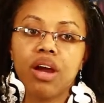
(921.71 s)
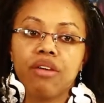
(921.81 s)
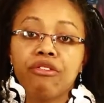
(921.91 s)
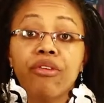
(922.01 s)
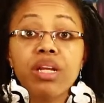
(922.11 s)

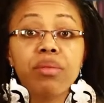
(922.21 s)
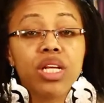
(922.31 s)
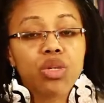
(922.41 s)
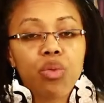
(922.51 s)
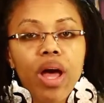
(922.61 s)
freedom
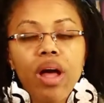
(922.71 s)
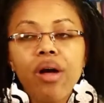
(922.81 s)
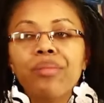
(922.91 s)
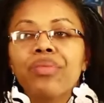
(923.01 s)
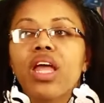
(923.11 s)
as
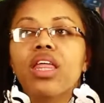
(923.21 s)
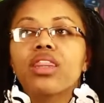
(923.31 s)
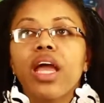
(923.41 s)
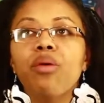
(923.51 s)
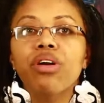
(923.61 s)
well.
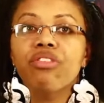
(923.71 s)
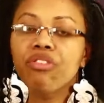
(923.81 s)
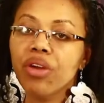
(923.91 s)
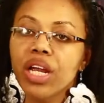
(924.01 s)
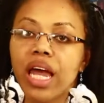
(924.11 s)
They were
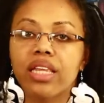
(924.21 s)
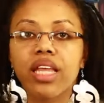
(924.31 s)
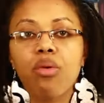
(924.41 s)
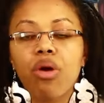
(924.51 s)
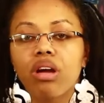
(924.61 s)
free, like
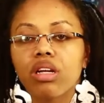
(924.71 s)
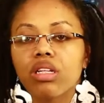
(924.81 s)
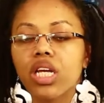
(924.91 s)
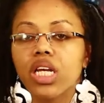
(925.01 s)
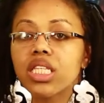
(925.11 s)
they weren't
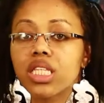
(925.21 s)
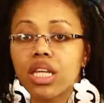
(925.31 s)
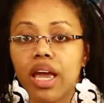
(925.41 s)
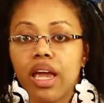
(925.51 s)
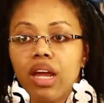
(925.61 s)

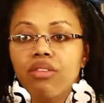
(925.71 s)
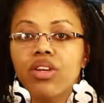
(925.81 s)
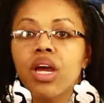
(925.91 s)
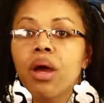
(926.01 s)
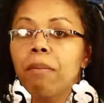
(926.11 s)
enslaved,
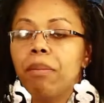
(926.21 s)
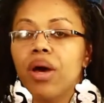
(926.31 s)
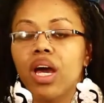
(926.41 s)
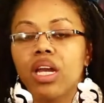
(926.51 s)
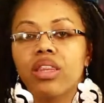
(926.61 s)

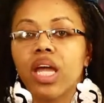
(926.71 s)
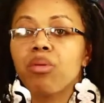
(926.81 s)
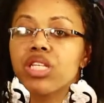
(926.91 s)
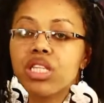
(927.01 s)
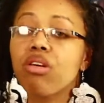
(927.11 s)
but they
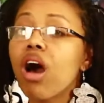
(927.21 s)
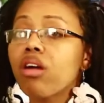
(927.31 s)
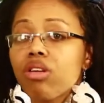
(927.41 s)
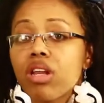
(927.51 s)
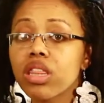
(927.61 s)
were still
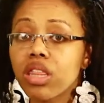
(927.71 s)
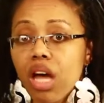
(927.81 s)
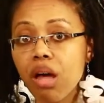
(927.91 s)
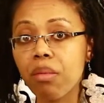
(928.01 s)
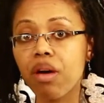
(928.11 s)
under the
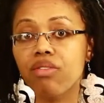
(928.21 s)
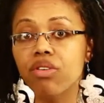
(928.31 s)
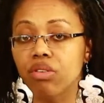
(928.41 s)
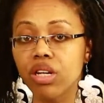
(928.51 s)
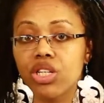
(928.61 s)
thumb of the
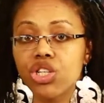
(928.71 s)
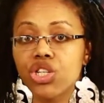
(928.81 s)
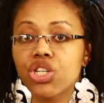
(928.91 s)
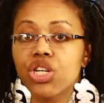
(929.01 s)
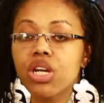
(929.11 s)

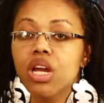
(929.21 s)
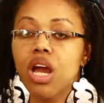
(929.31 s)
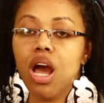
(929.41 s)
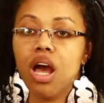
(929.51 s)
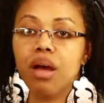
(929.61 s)
rich
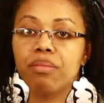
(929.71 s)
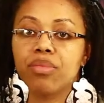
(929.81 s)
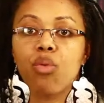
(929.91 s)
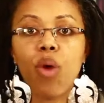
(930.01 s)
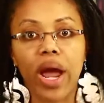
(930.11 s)
um,
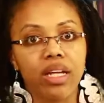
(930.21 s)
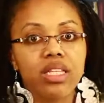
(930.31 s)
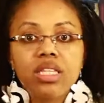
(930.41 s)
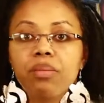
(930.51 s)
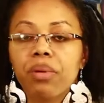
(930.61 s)
white
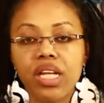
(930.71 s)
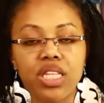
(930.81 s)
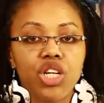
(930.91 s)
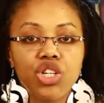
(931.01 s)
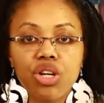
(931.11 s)

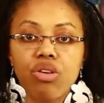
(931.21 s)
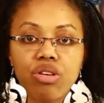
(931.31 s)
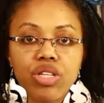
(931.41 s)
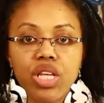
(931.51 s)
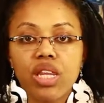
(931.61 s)
plantation
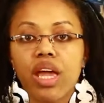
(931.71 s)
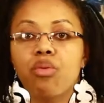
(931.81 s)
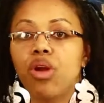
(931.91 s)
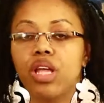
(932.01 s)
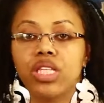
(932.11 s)
owners, and they
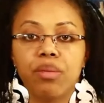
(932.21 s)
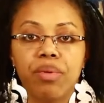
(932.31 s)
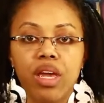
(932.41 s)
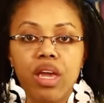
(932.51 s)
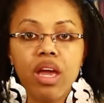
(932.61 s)
wanted to
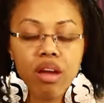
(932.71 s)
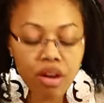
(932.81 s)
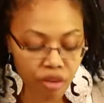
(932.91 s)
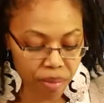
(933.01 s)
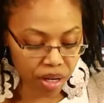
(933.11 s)
be
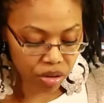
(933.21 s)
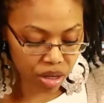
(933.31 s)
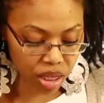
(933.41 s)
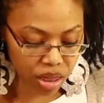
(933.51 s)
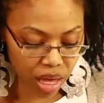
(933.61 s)
from
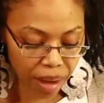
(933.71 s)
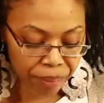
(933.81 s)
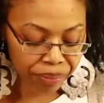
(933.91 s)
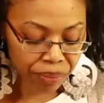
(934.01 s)
underneath that.